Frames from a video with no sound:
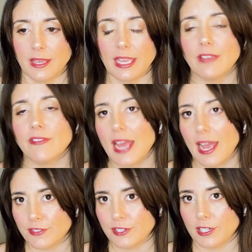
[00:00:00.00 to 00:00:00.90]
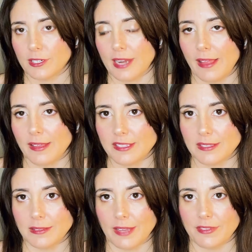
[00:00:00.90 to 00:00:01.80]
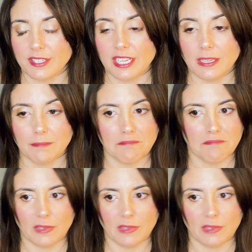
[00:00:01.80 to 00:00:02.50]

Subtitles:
Even after Alex left the